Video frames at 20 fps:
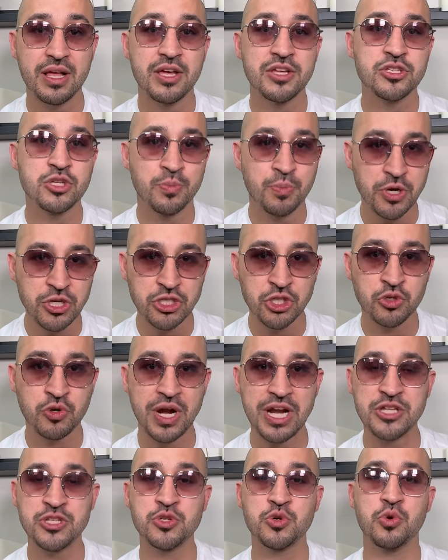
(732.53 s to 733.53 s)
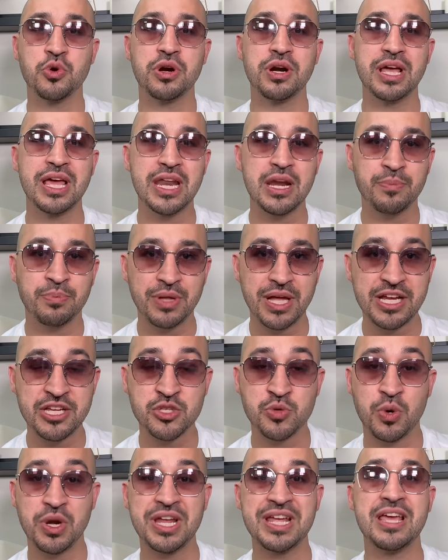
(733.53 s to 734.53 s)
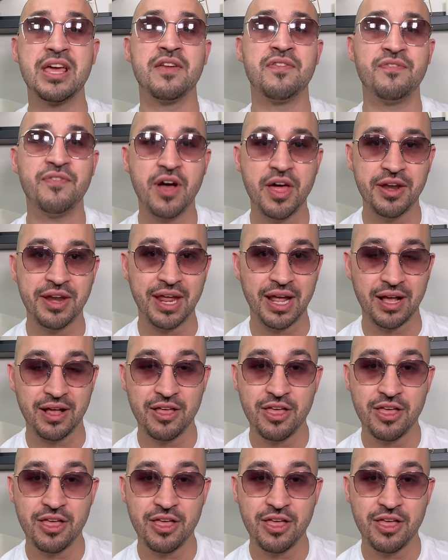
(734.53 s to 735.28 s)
So put your credit score in a place where you can get funding.